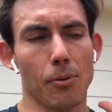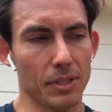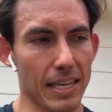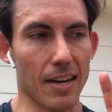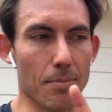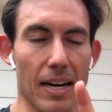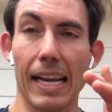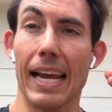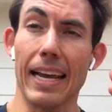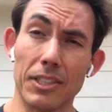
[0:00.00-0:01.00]
We'll see you on
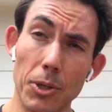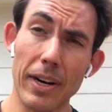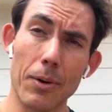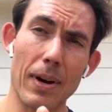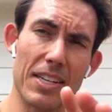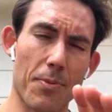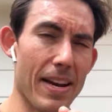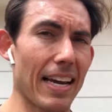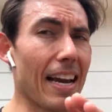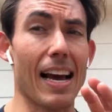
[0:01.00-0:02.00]
Monday. Enjoy your rest
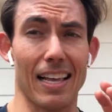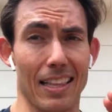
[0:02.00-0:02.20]
weekend.